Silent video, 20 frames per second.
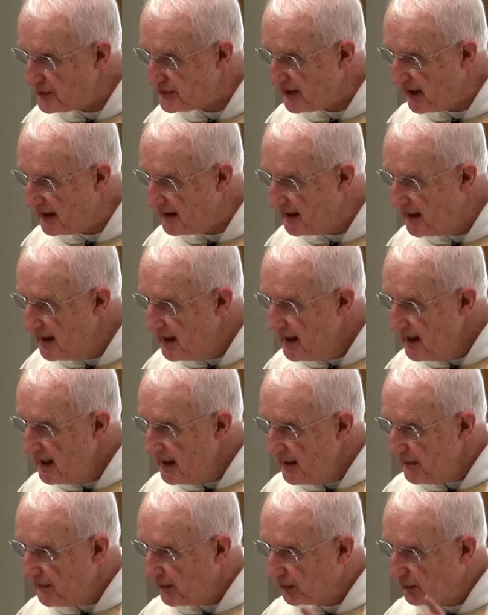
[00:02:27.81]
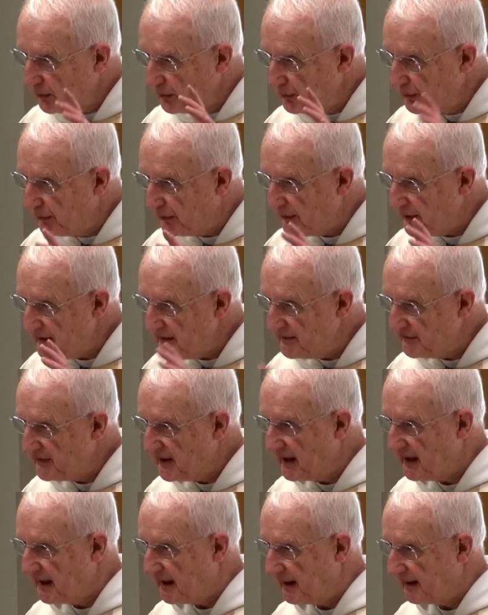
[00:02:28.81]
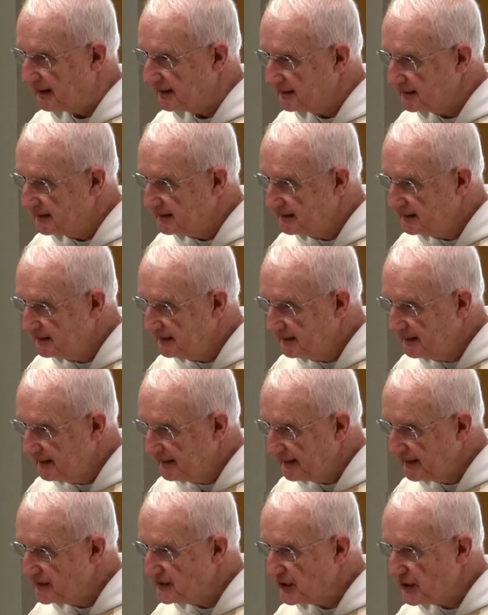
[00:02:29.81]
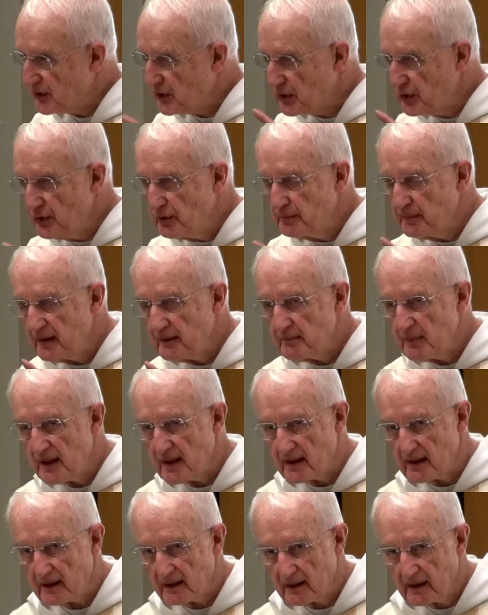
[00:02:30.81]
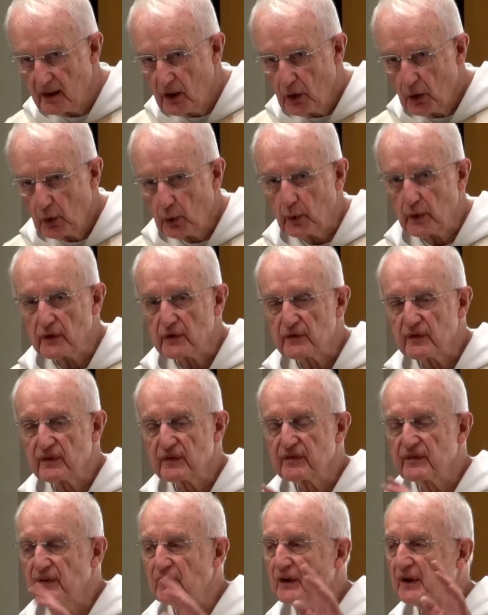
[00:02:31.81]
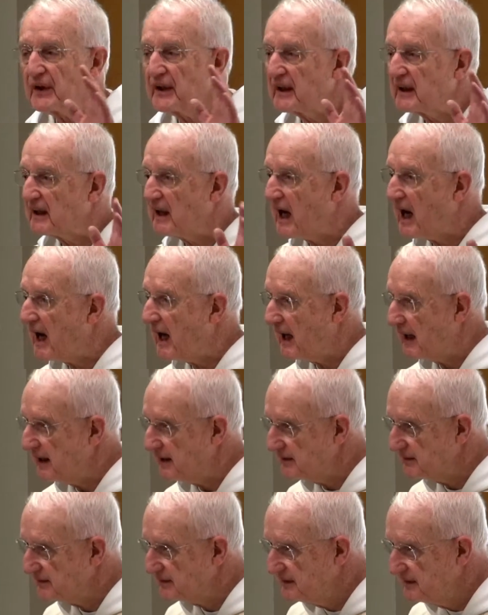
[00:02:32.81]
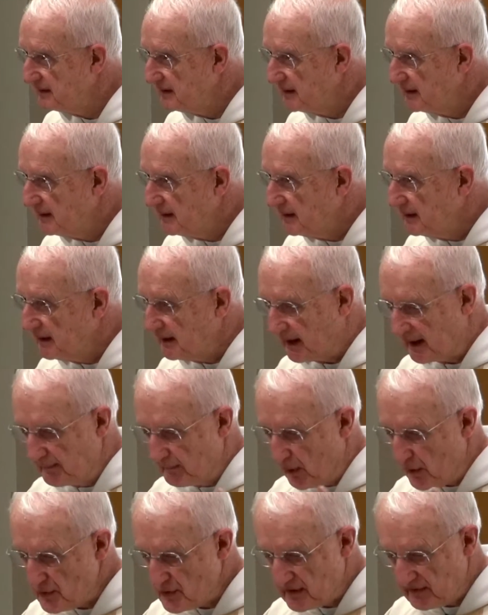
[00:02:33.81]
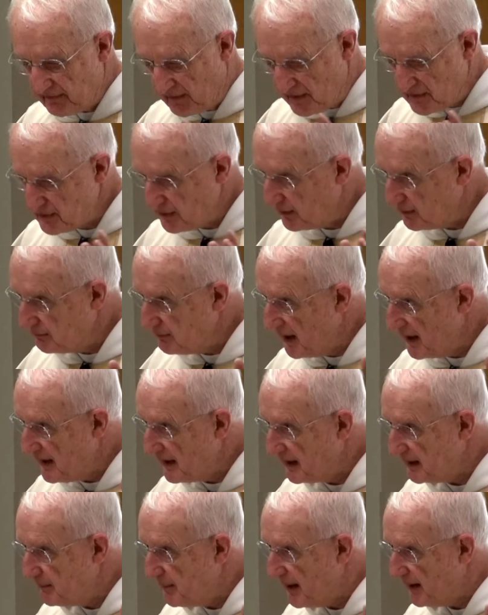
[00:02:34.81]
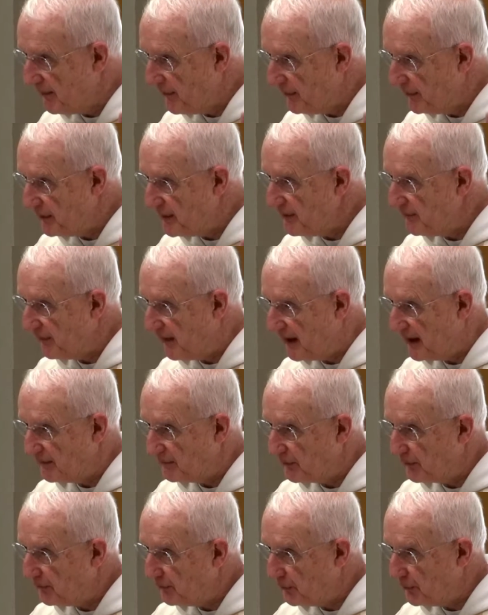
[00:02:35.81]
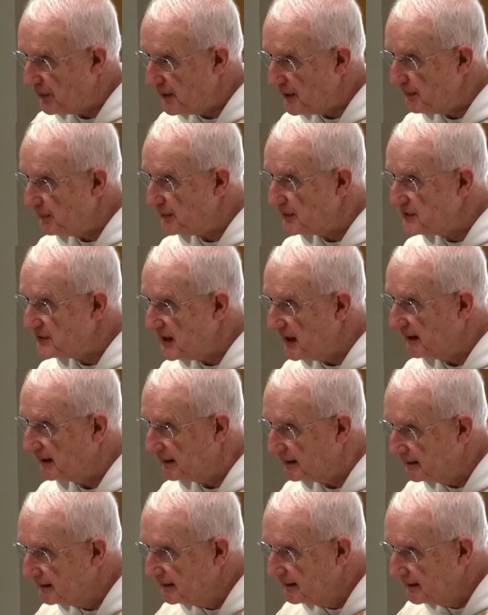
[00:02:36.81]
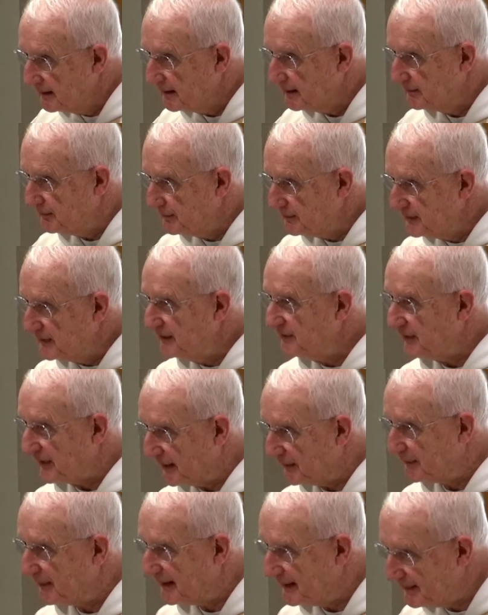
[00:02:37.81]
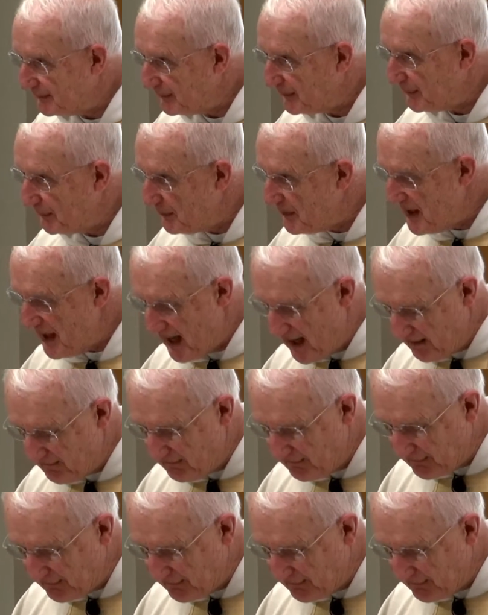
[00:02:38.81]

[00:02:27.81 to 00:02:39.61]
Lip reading: said, "The glory of God is a human being who is fully alive." And most of us are running about 35 or 40% of living, right? We're not